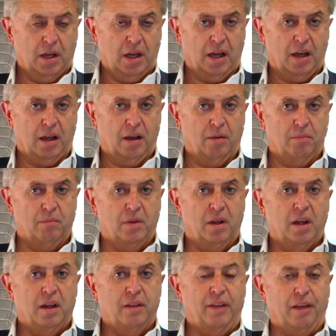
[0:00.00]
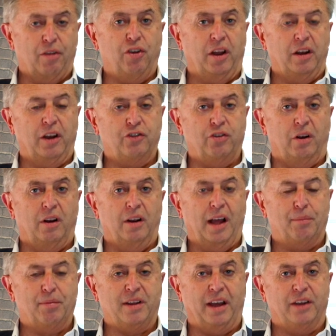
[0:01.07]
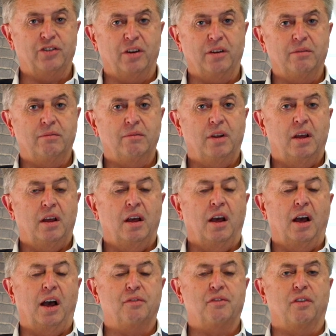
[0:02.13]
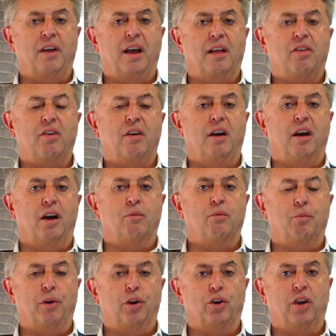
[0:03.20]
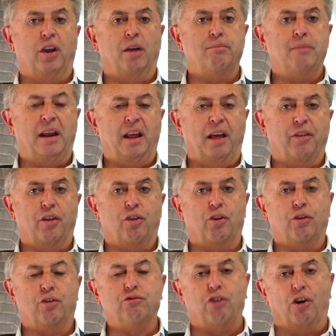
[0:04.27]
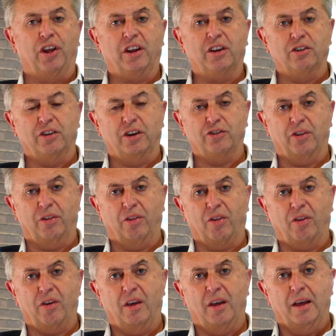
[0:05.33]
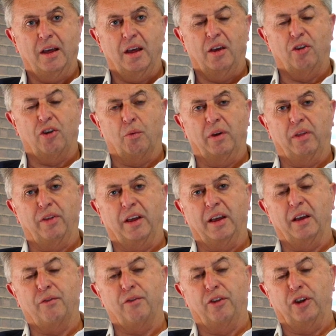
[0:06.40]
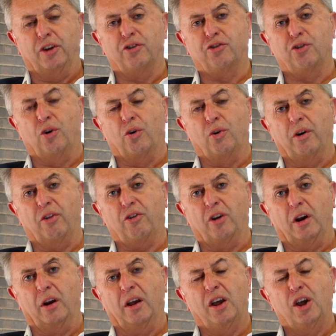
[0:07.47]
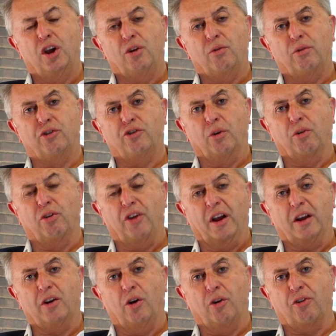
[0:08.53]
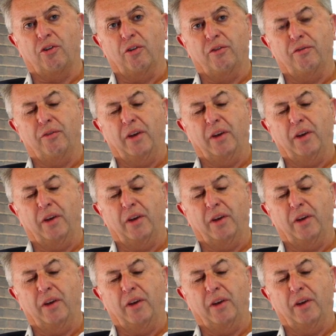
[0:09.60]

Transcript: Um, that's the initial application. After that, um, we'll be looking at many other sort of chronic conditions. So we think for the insurer, it's going to reduce their cost of